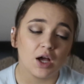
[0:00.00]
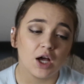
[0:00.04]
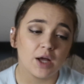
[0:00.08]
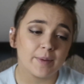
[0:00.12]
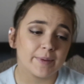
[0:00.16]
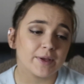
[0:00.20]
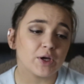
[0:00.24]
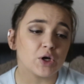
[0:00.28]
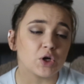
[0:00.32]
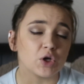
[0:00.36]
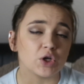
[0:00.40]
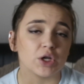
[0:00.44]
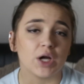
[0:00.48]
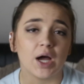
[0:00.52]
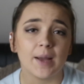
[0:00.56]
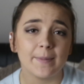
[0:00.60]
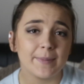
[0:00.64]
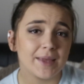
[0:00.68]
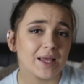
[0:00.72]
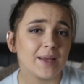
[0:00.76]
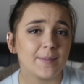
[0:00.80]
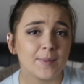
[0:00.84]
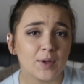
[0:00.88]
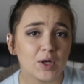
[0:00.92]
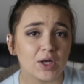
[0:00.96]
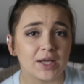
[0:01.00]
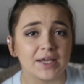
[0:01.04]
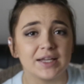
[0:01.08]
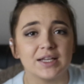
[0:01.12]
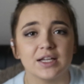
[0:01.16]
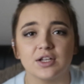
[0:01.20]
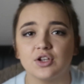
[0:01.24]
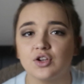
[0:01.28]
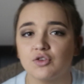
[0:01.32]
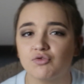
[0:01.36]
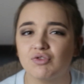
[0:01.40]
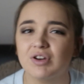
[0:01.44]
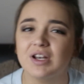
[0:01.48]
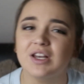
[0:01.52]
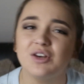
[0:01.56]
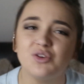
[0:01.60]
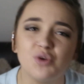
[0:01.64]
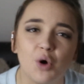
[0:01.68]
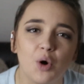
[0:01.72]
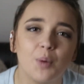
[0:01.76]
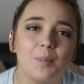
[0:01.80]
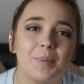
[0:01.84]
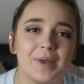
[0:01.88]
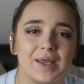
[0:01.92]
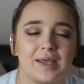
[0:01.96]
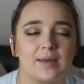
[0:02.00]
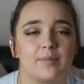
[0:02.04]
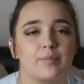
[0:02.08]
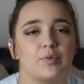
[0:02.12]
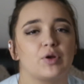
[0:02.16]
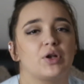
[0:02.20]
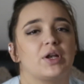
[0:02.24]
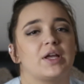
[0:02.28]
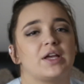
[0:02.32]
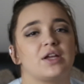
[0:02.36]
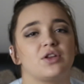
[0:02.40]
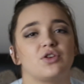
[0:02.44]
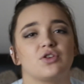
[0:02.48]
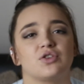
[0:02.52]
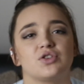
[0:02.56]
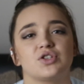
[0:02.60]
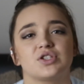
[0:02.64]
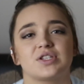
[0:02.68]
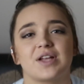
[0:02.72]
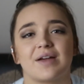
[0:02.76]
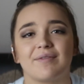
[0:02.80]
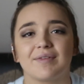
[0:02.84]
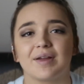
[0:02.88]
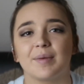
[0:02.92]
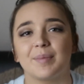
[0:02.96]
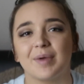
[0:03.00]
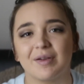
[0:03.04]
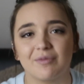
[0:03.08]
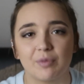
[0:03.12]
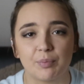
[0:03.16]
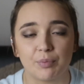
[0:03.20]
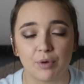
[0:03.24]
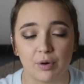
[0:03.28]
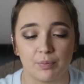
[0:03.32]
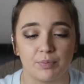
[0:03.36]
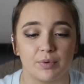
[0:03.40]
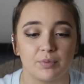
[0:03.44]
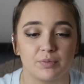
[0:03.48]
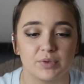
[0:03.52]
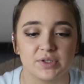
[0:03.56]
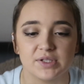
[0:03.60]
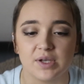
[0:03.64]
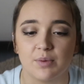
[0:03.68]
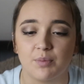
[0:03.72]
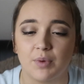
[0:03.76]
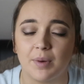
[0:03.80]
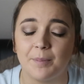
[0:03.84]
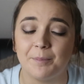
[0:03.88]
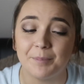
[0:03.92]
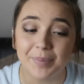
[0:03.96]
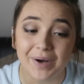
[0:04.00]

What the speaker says: oh my god, I'm being bullied, and you're really not being bullied, you're just having a bit of a problem with someone.